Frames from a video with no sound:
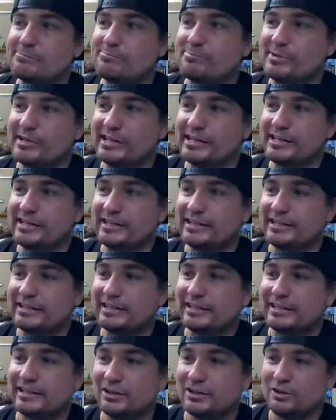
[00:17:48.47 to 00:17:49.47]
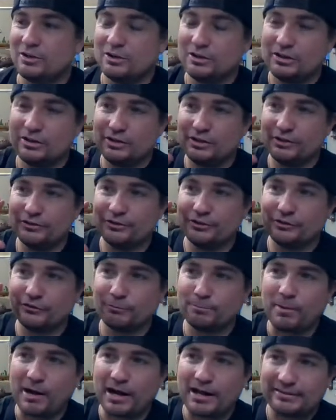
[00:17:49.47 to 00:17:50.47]
But on the
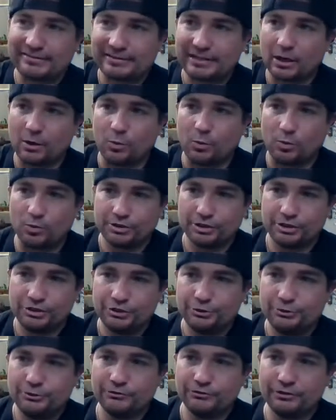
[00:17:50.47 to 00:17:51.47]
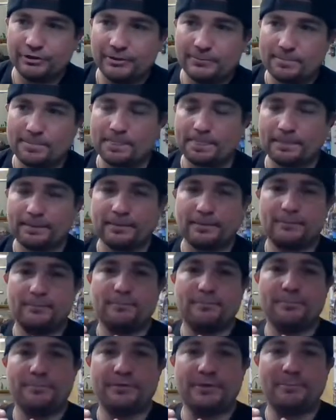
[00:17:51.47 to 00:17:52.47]
spots that I want to use it,
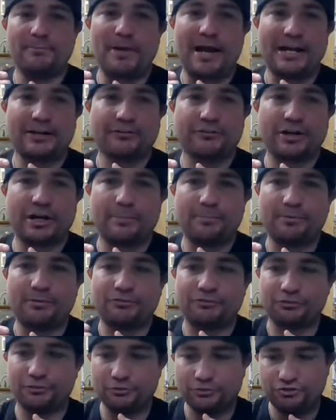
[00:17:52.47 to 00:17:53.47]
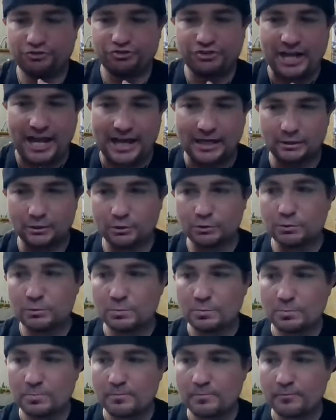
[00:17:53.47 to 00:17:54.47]
the backdrop is so shallow.
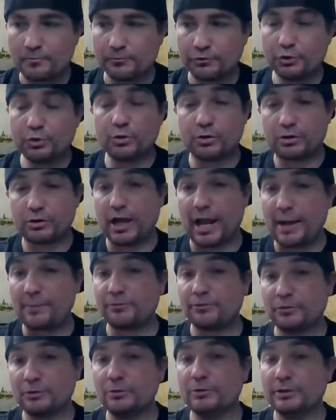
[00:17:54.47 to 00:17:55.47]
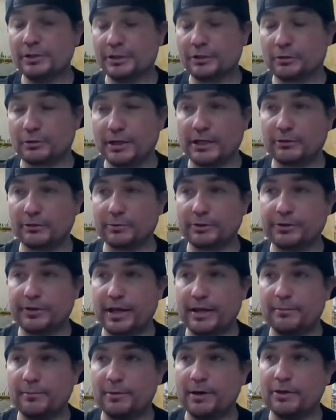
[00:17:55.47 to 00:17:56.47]
You are absolutely correct with
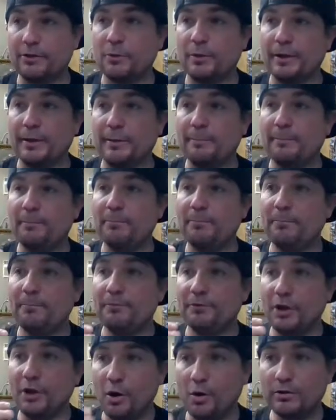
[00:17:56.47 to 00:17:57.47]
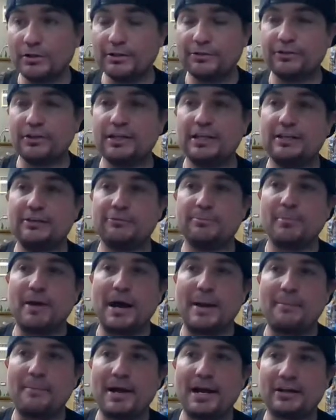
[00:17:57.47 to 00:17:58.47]
that, by the way. The only thing is
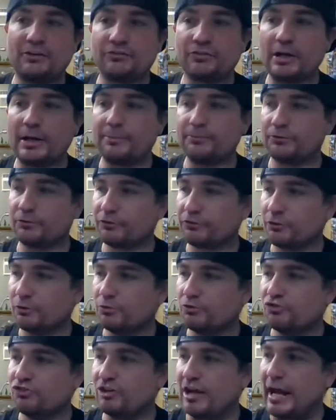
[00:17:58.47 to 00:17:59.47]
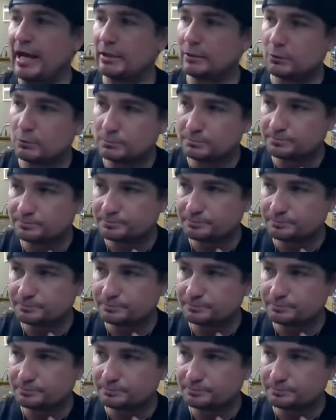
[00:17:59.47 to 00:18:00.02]
my backdrops are so shallow.